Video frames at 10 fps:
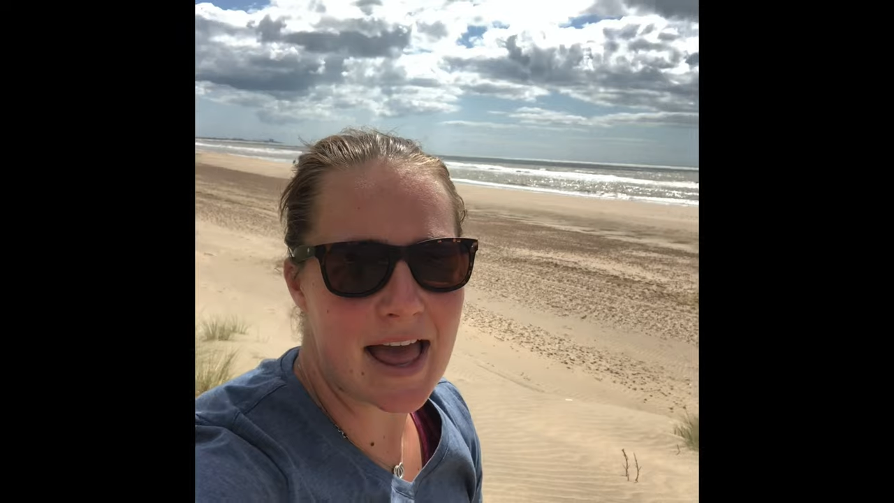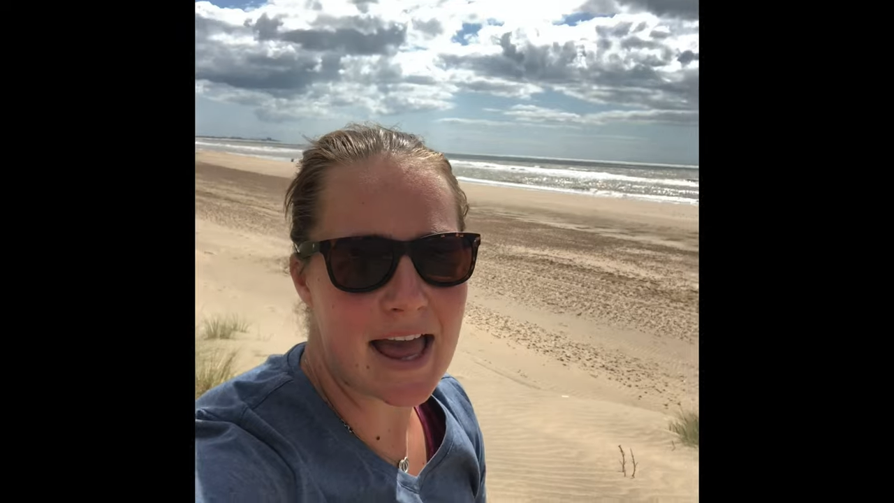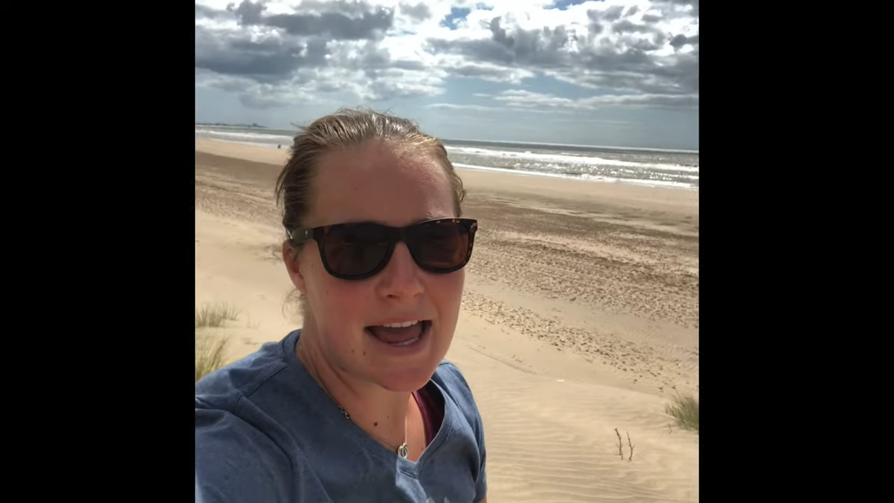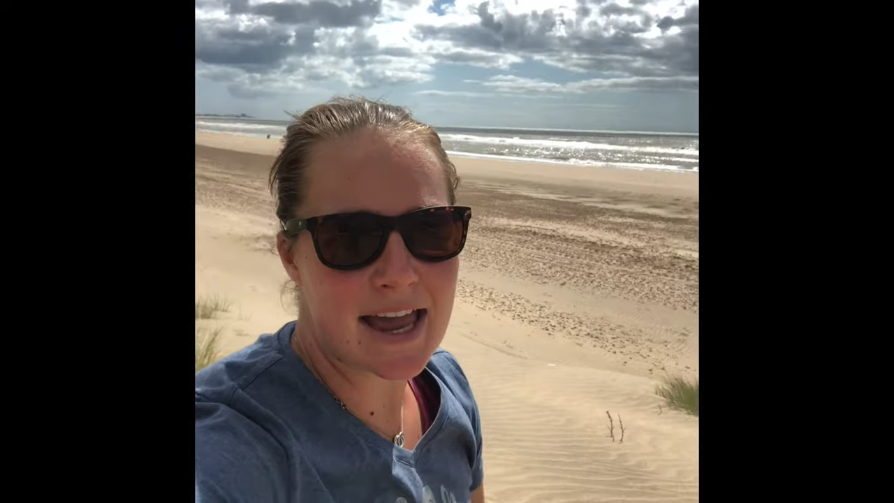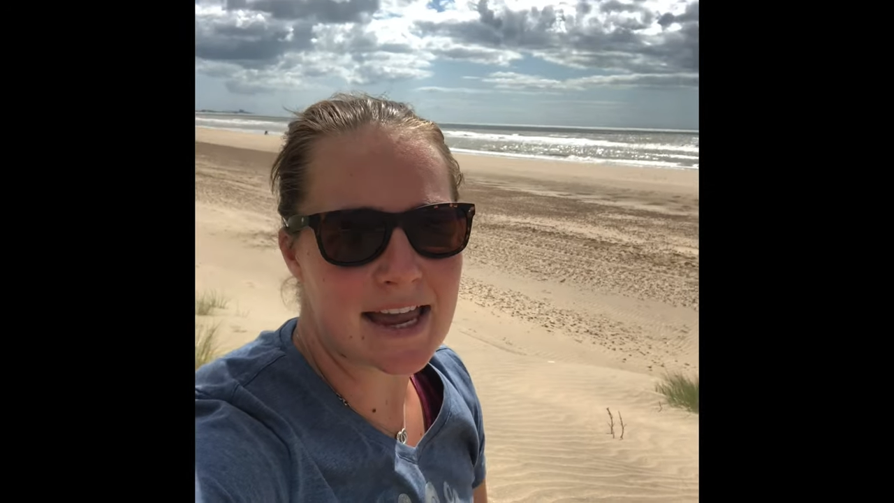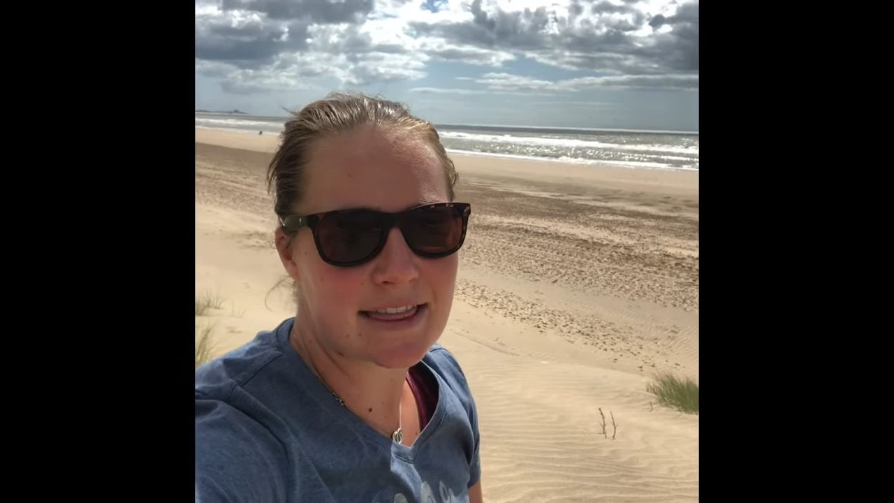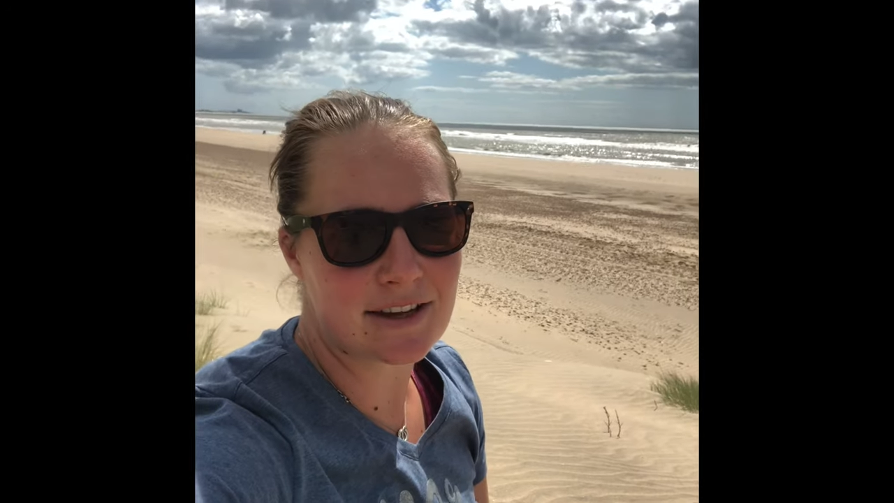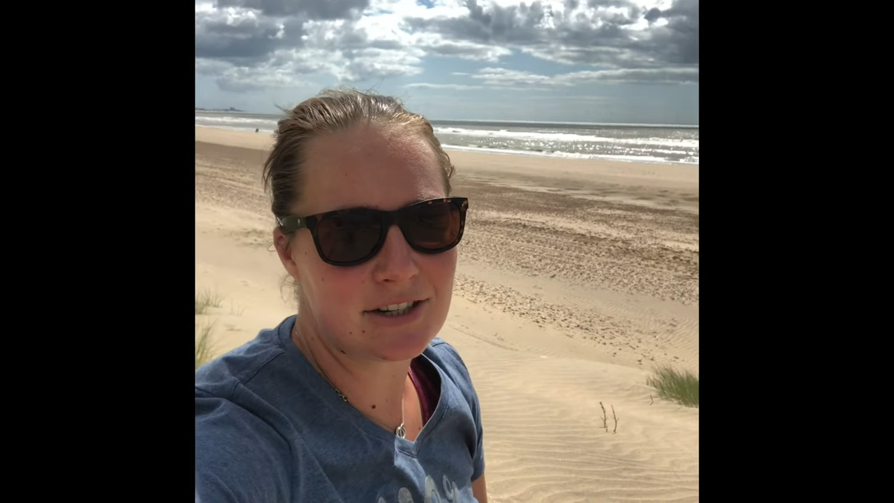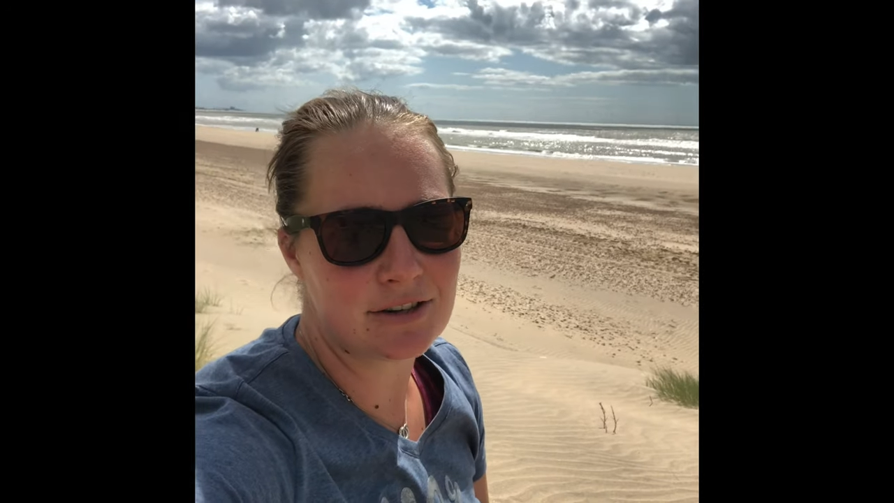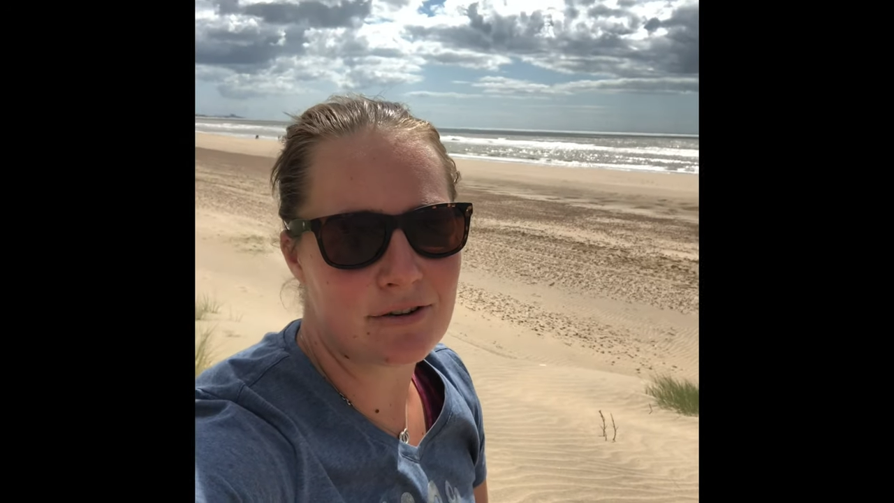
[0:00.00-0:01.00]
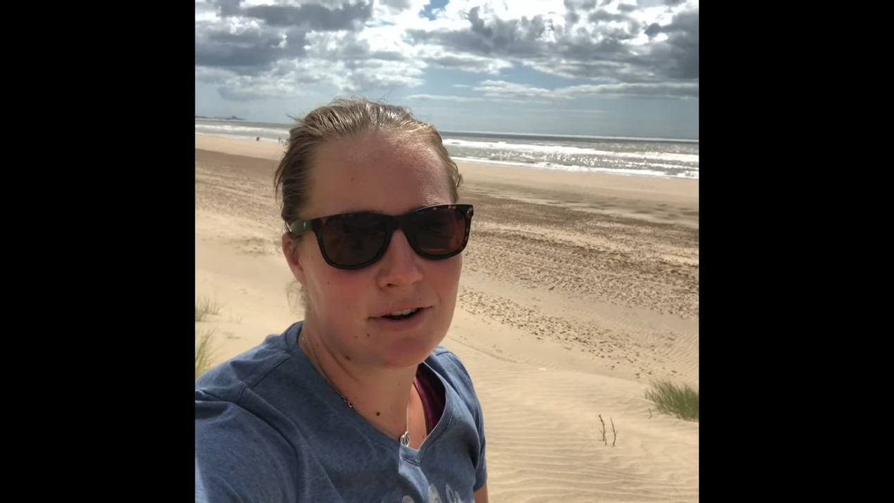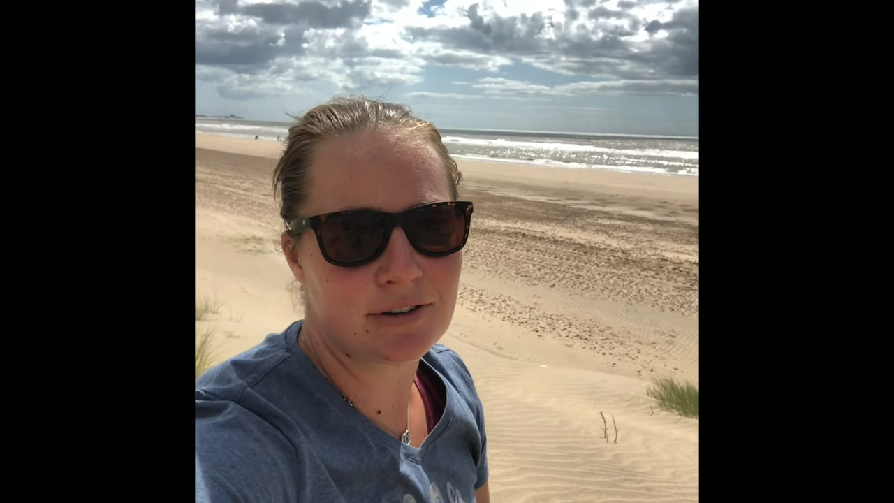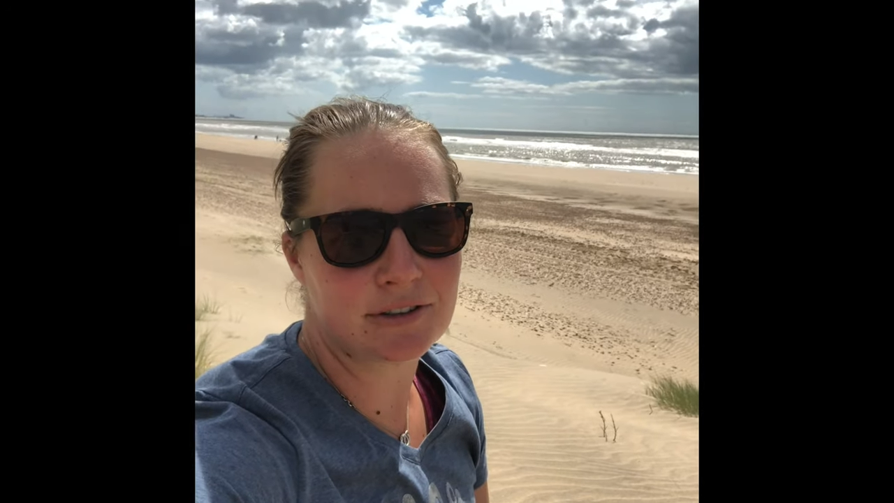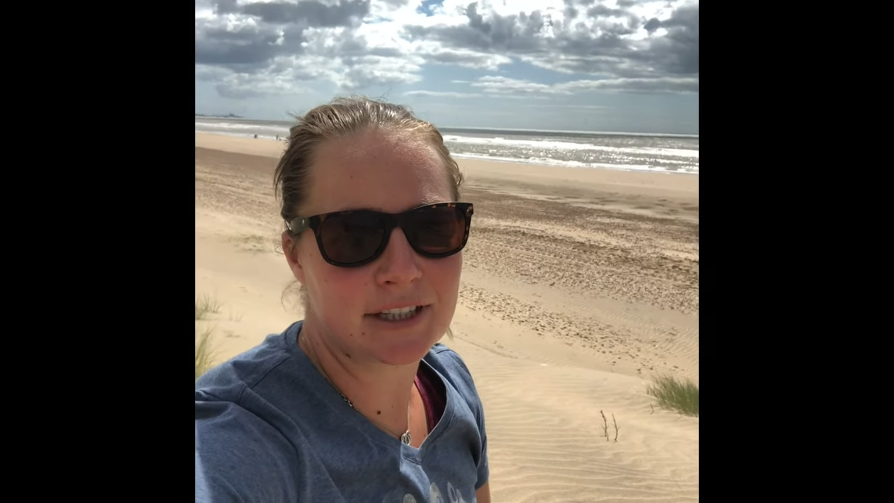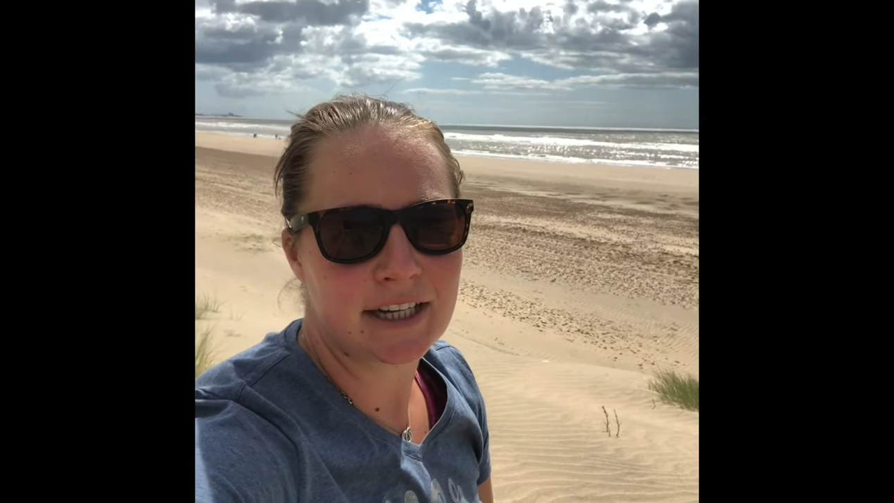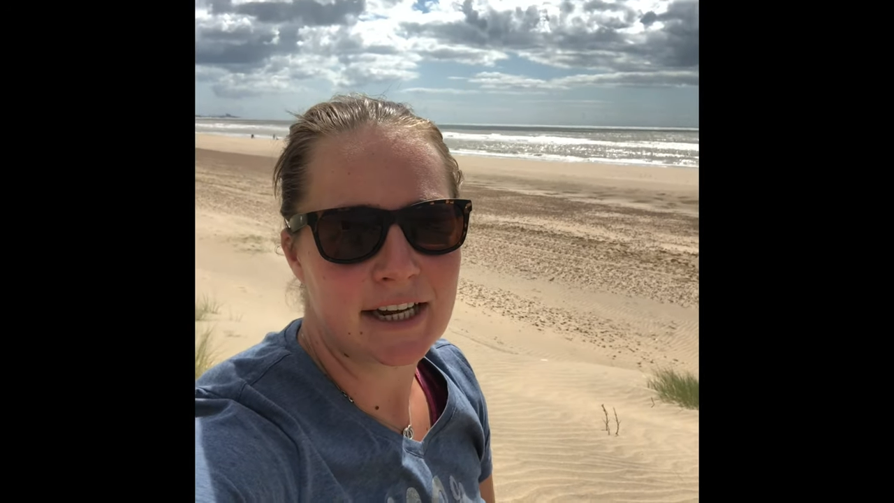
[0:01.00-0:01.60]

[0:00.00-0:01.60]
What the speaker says: a 30-year-old